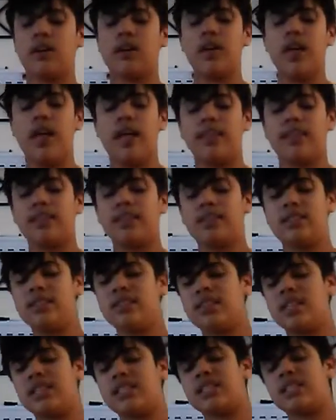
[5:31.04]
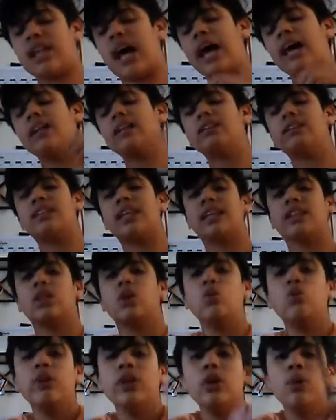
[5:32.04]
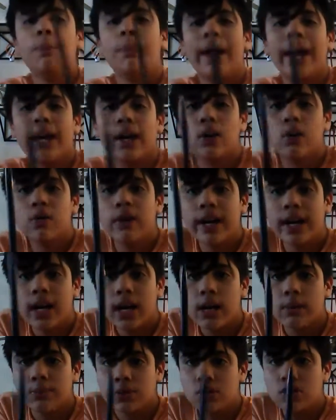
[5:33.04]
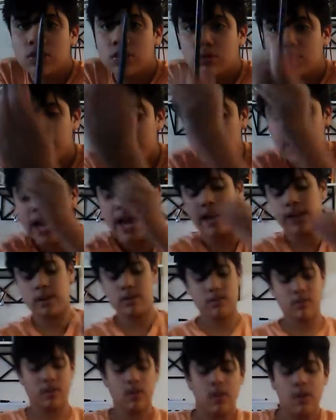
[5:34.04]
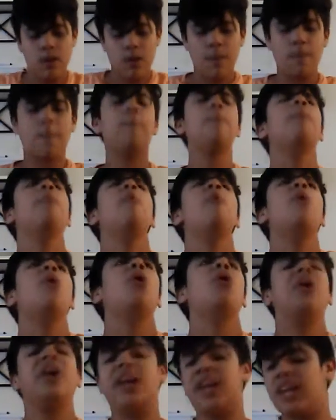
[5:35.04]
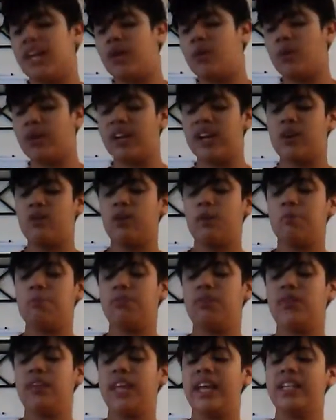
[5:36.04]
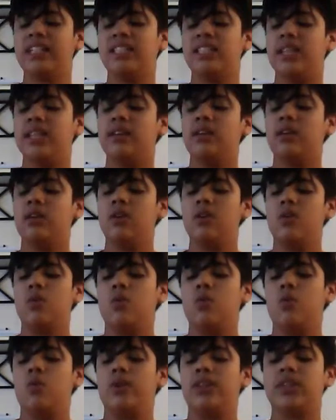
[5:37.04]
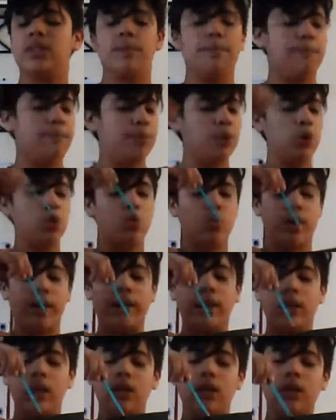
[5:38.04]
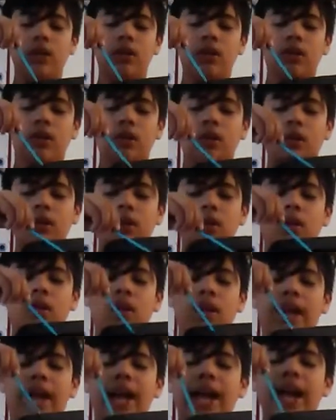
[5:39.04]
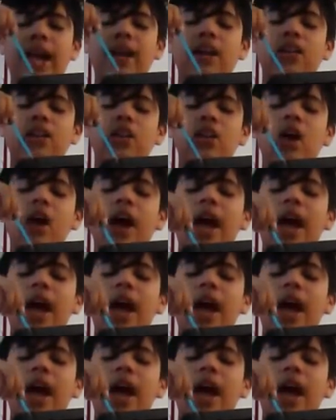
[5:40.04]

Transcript: look, this is the stylus that the Wii U pad already comes, with. black. Boring. We're gonna replace it with the blue one. I had a